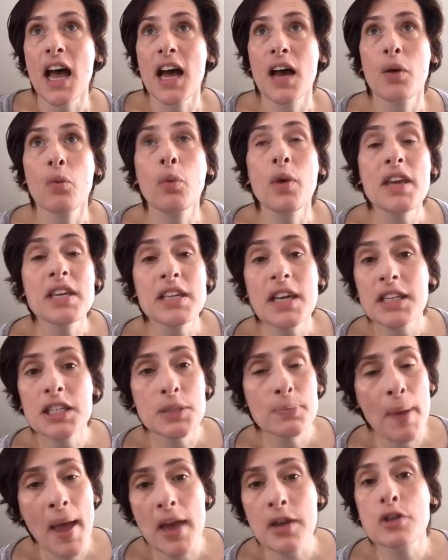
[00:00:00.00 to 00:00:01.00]
We
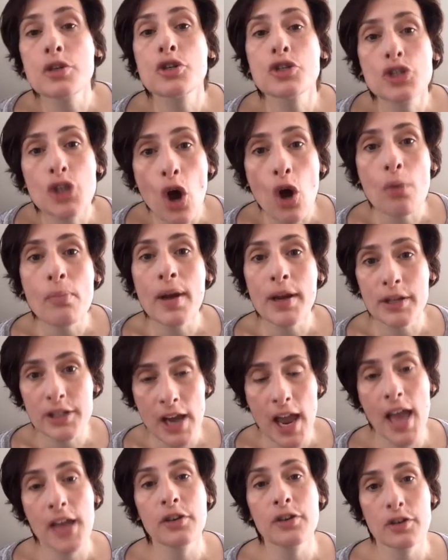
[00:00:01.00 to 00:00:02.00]
expend so much
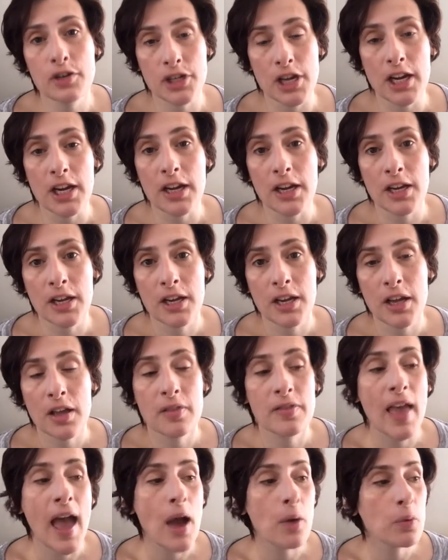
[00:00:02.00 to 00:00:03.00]
energy
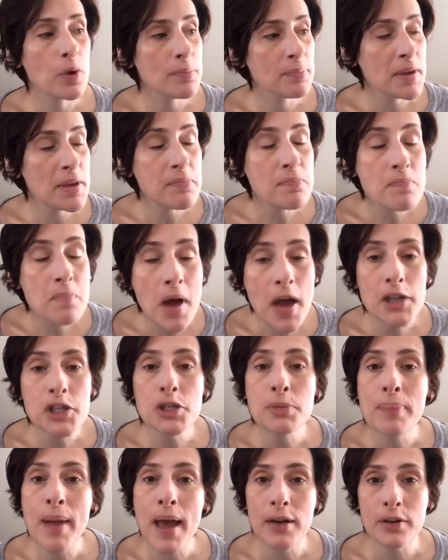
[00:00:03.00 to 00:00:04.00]
that would be
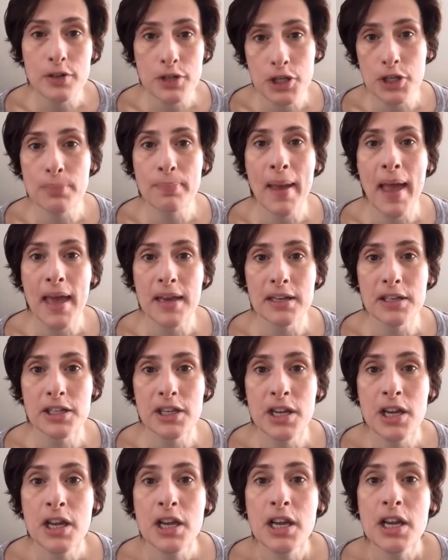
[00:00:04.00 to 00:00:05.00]
much better spent
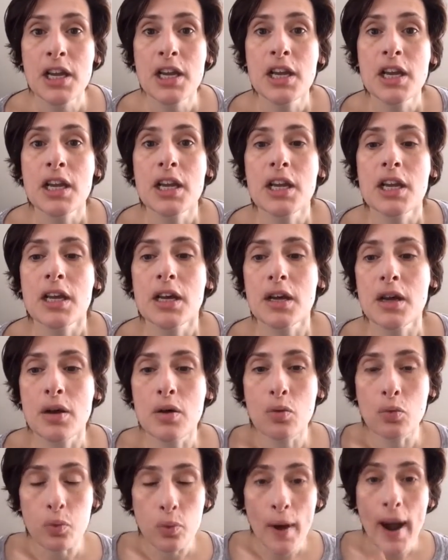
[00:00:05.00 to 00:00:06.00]

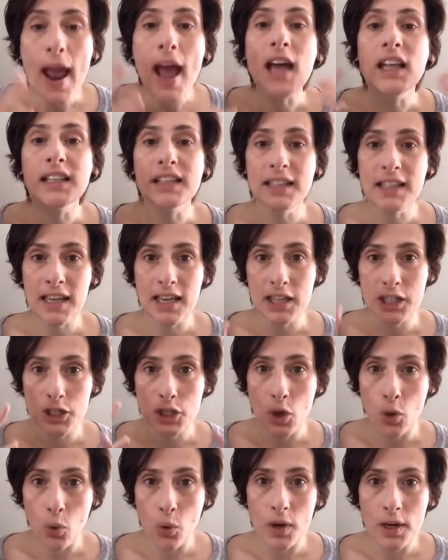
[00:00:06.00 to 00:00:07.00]
rallying to
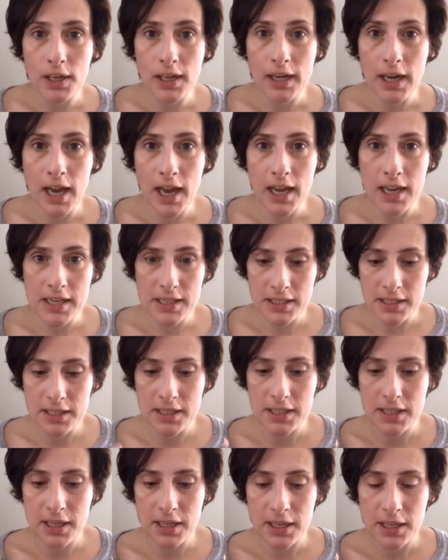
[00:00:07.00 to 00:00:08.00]

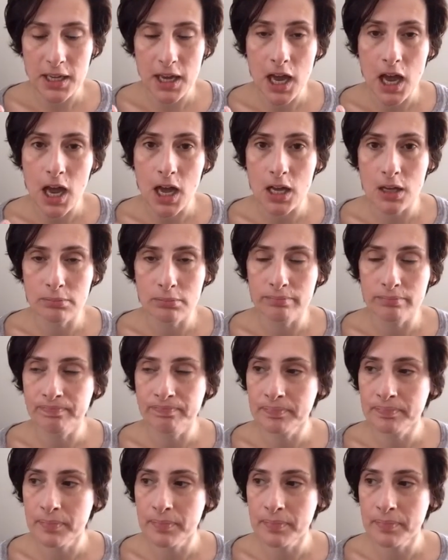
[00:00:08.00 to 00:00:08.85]
organize an